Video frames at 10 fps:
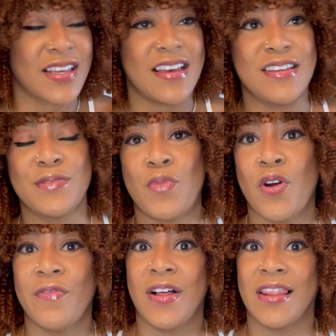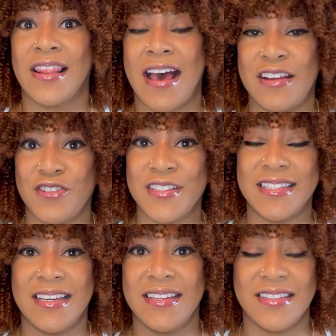is more of a lighter
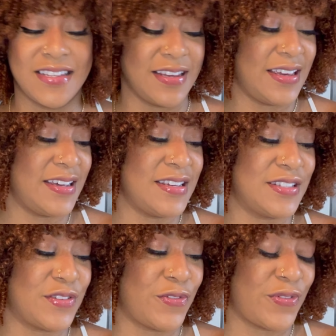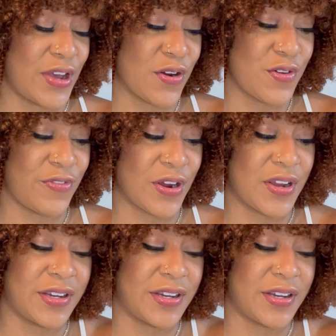scent. It is very, very